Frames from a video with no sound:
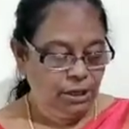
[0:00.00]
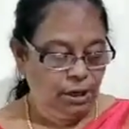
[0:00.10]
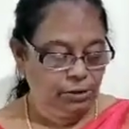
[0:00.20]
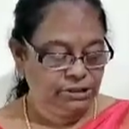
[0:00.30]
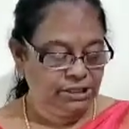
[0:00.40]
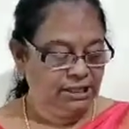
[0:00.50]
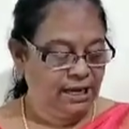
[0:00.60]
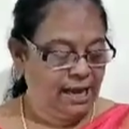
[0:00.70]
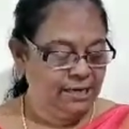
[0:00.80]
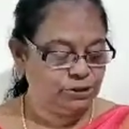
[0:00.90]
Now see the
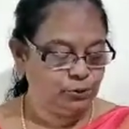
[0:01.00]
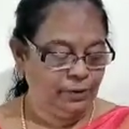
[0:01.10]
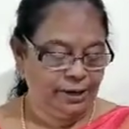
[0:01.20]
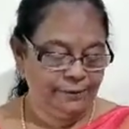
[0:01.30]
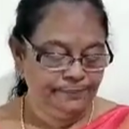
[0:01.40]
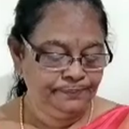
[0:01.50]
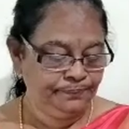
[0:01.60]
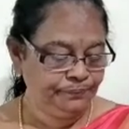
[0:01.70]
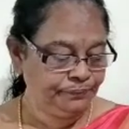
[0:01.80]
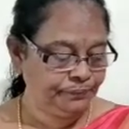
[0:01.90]
last one.
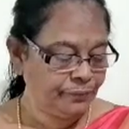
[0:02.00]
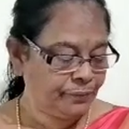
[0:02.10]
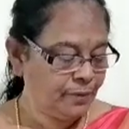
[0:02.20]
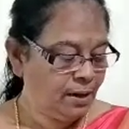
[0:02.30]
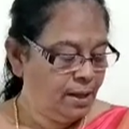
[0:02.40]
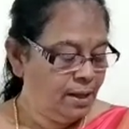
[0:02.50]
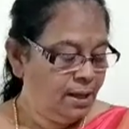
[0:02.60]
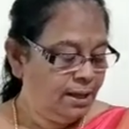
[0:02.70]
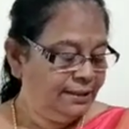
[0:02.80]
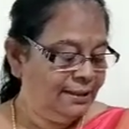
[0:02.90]

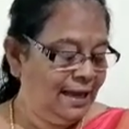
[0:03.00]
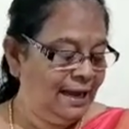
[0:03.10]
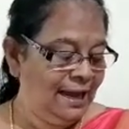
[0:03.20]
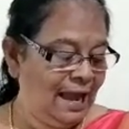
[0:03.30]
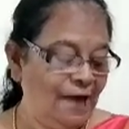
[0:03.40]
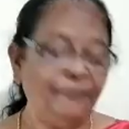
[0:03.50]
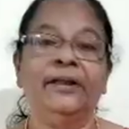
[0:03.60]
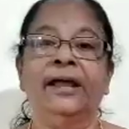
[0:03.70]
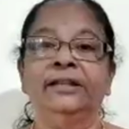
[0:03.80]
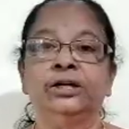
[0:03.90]
They laughed
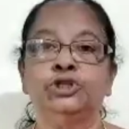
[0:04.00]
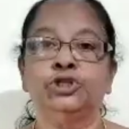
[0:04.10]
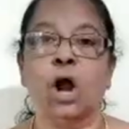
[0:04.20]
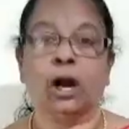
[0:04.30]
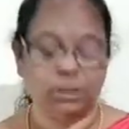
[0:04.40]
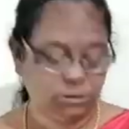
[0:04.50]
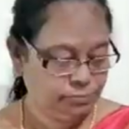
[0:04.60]
at the joke.